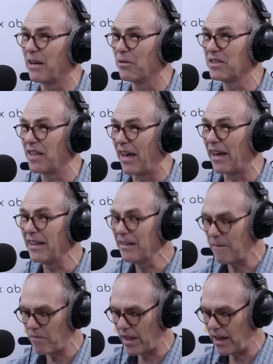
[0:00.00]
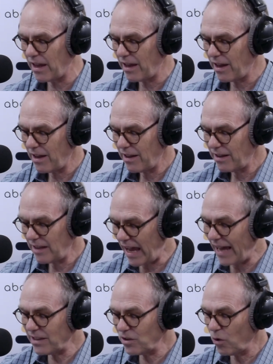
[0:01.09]
that I was saying.
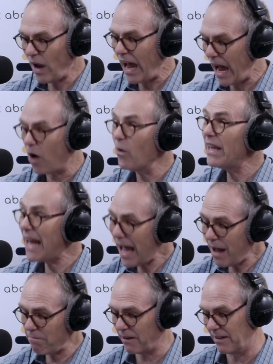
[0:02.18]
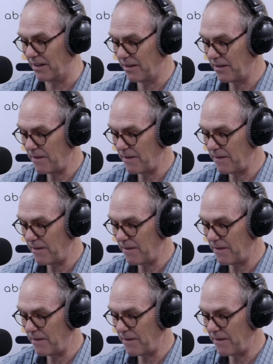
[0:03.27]
That's how it happened.